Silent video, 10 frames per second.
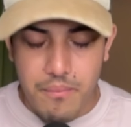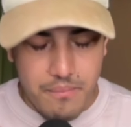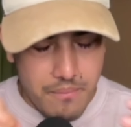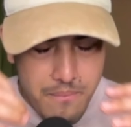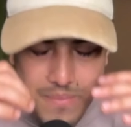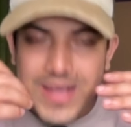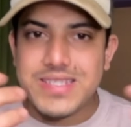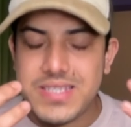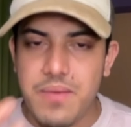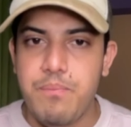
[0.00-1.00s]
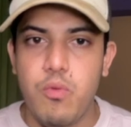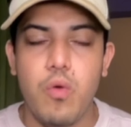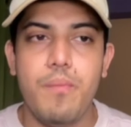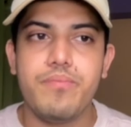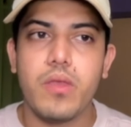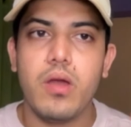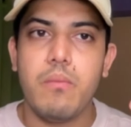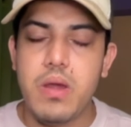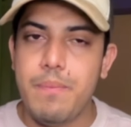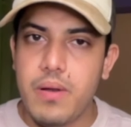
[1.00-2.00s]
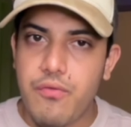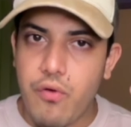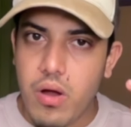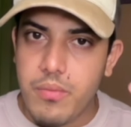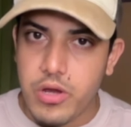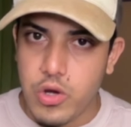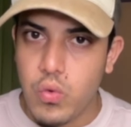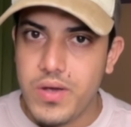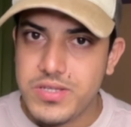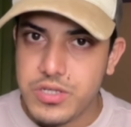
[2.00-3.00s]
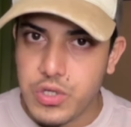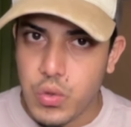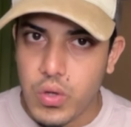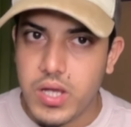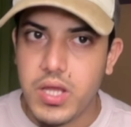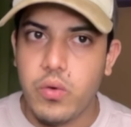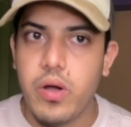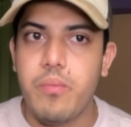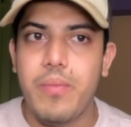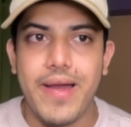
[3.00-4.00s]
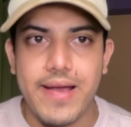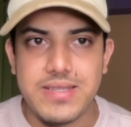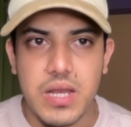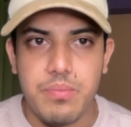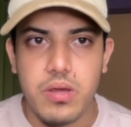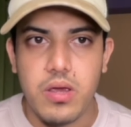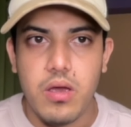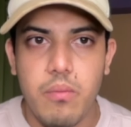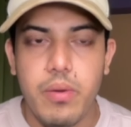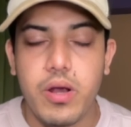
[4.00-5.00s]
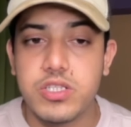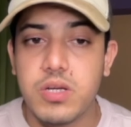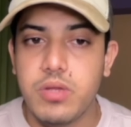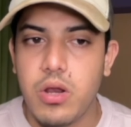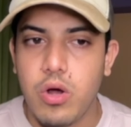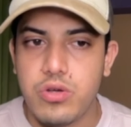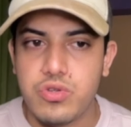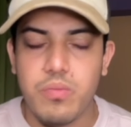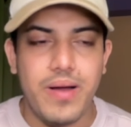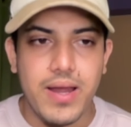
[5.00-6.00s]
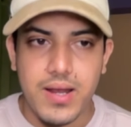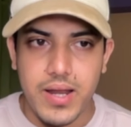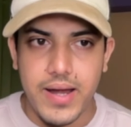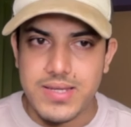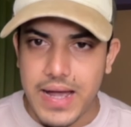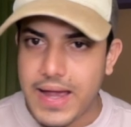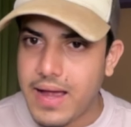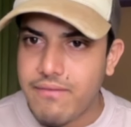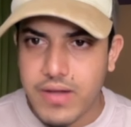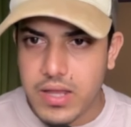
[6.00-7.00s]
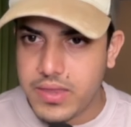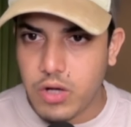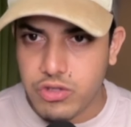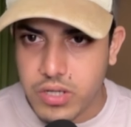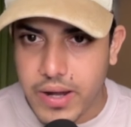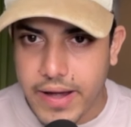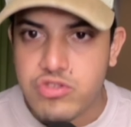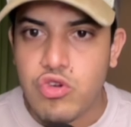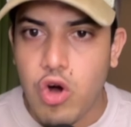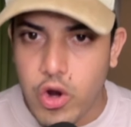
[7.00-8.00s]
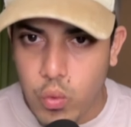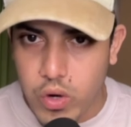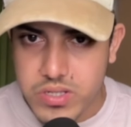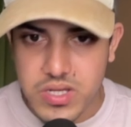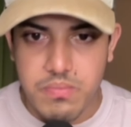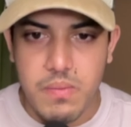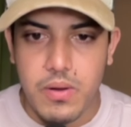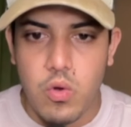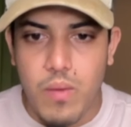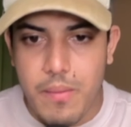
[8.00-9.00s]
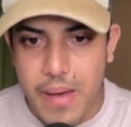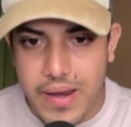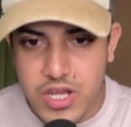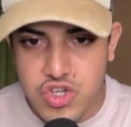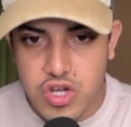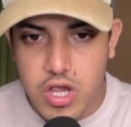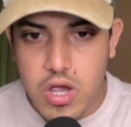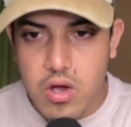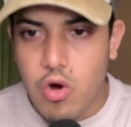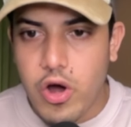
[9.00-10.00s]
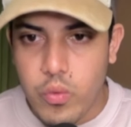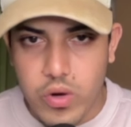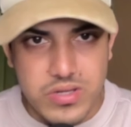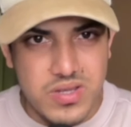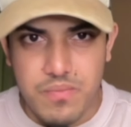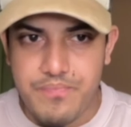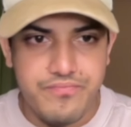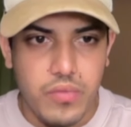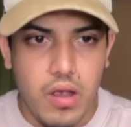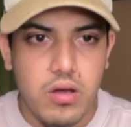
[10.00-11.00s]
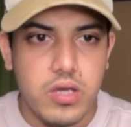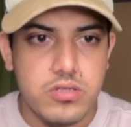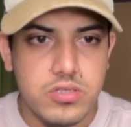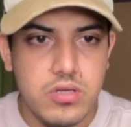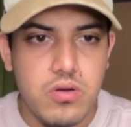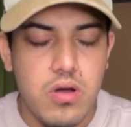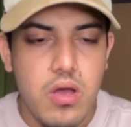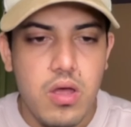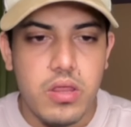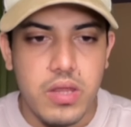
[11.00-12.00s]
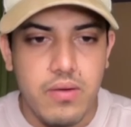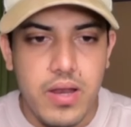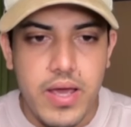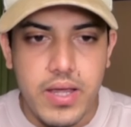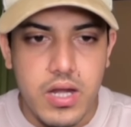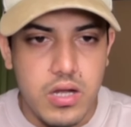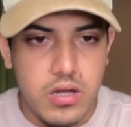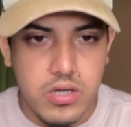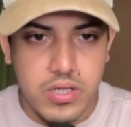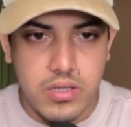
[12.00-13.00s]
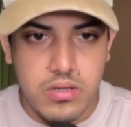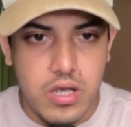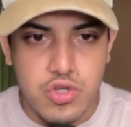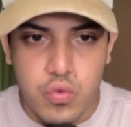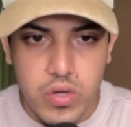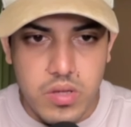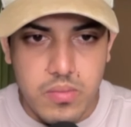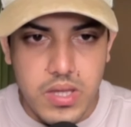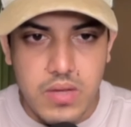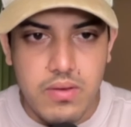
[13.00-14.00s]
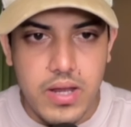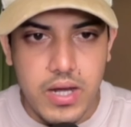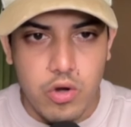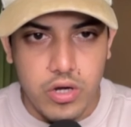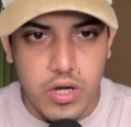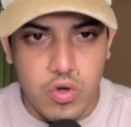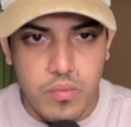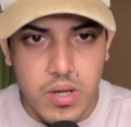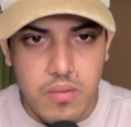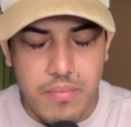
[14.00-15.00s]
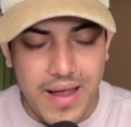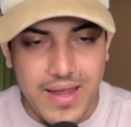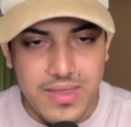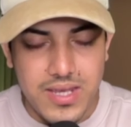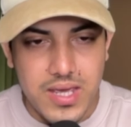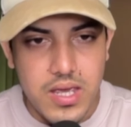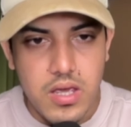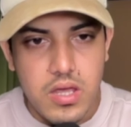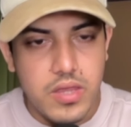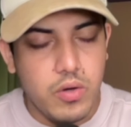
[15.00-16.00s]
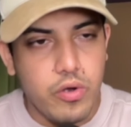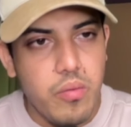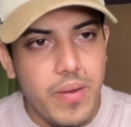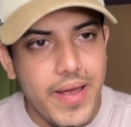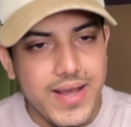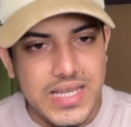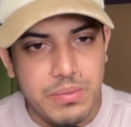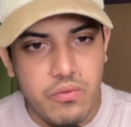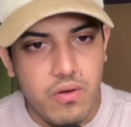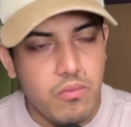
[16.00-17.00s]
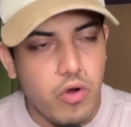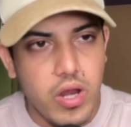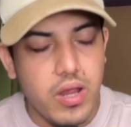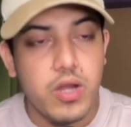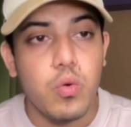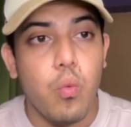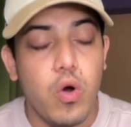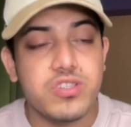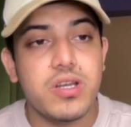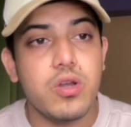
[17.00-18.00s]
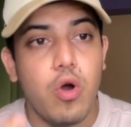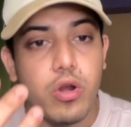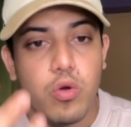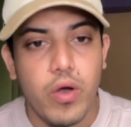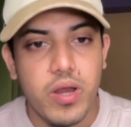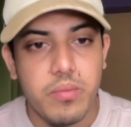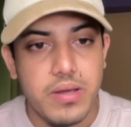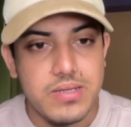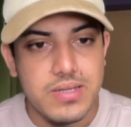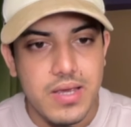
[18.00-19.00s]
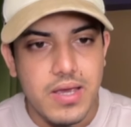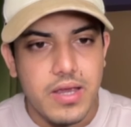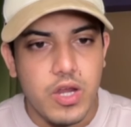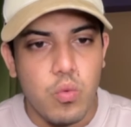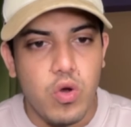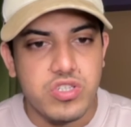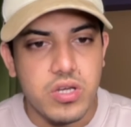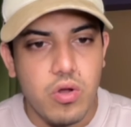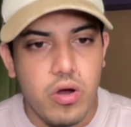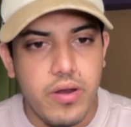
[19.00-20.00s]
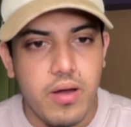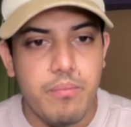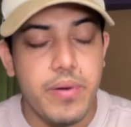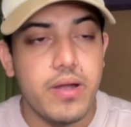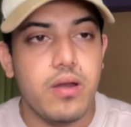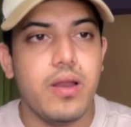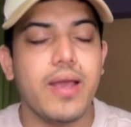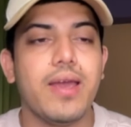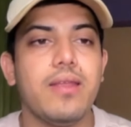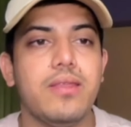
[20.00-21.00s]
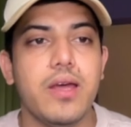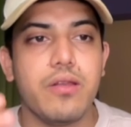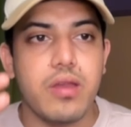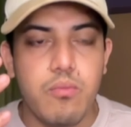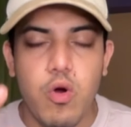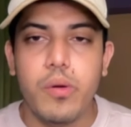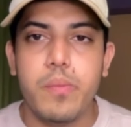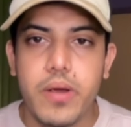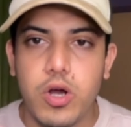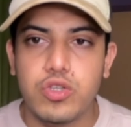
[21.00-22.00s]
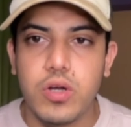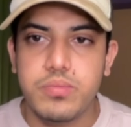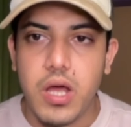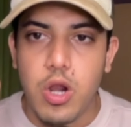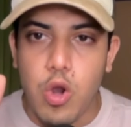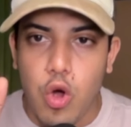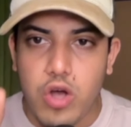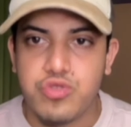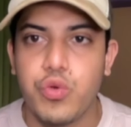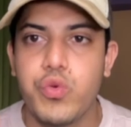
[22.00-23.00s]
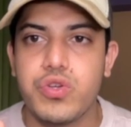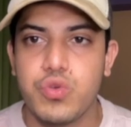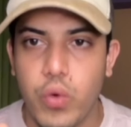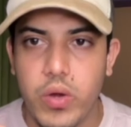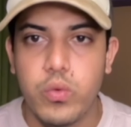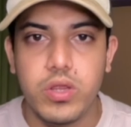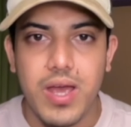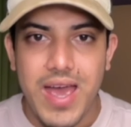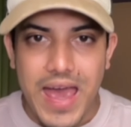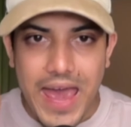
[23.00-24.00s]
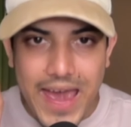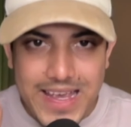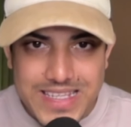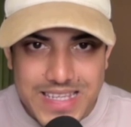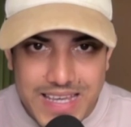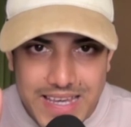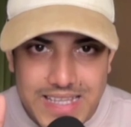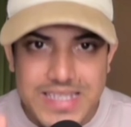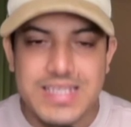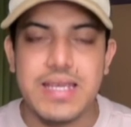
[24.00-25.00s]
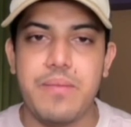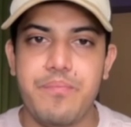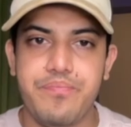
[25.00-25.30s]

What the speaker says: Massive move. People from US, UK, they couldn't buy XRP because of the lawsuit. My clients, I have 10,000 clients on WhatsApp, people whom I manage on WhatsApp. Okay, so they were like in touch with me, they were like talking to me back in the day. They couldn't buy XRP from coin. It wasn't on Coinbase, it wasn't on a bit, like, they removed because of the lawsuit which was going with SEC.